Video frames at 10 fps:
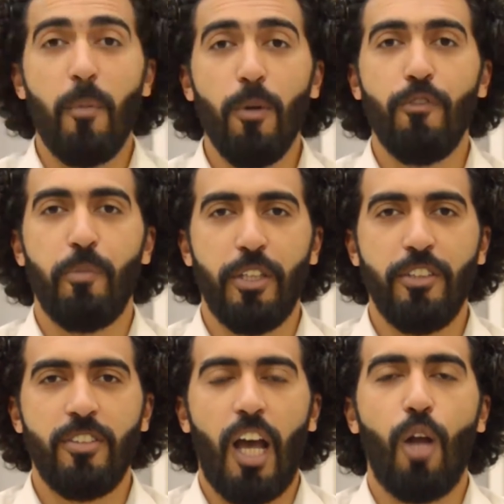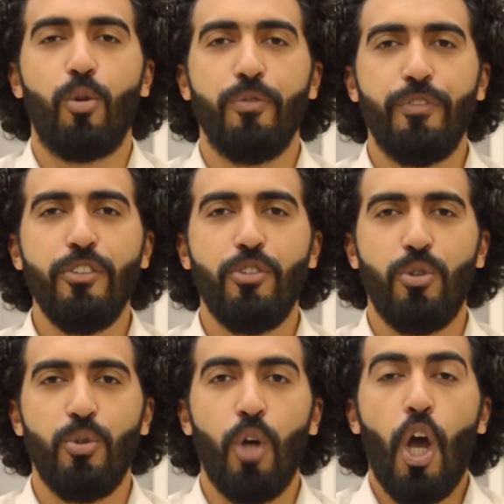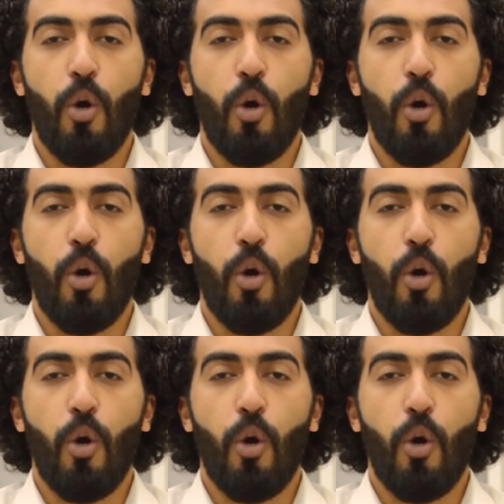couple of minutes, I'll convince you